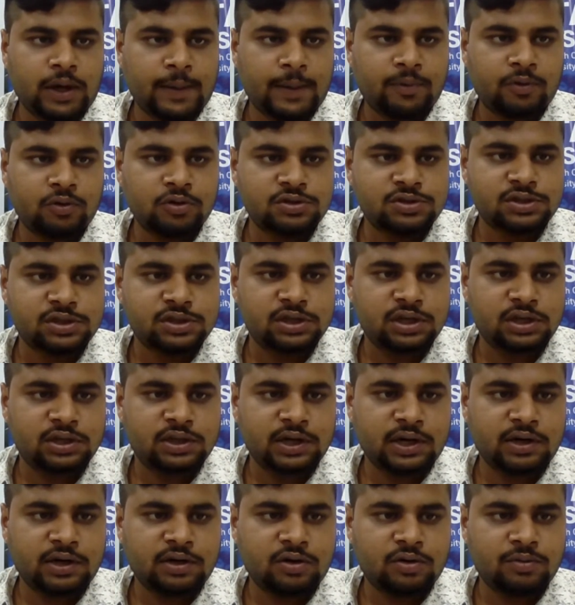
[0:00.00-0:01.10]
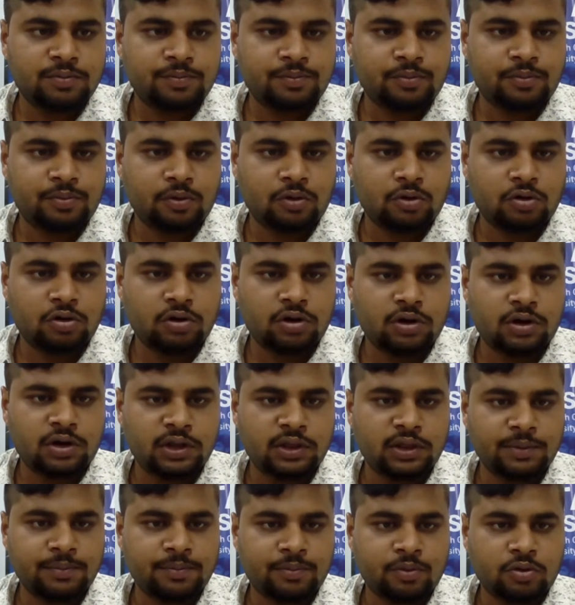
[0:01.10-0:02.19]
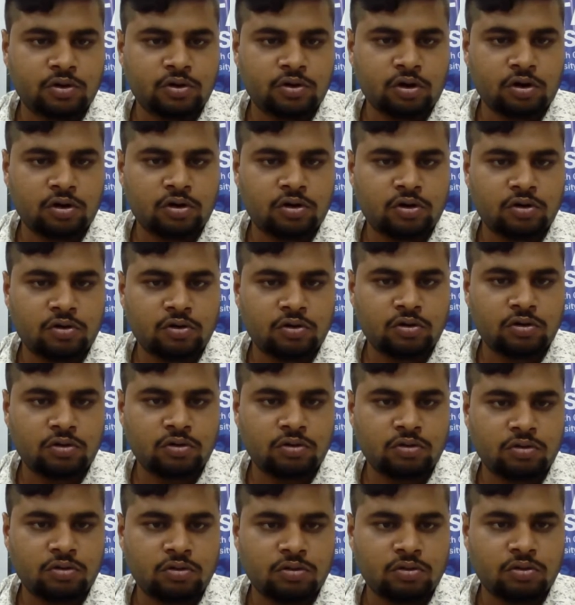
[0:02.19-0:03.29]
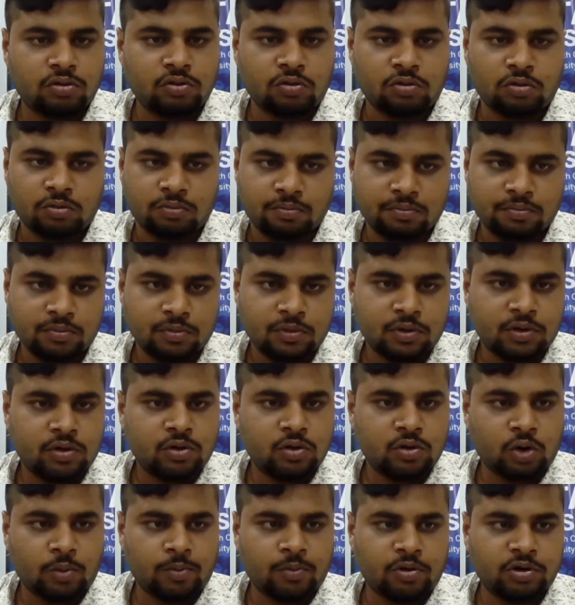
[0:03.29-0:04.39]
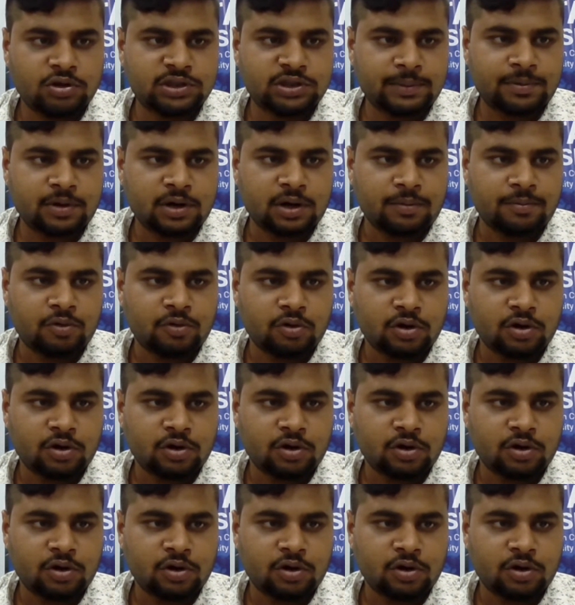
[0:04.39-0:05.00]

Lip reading: have to see that board in the board or no boards have come.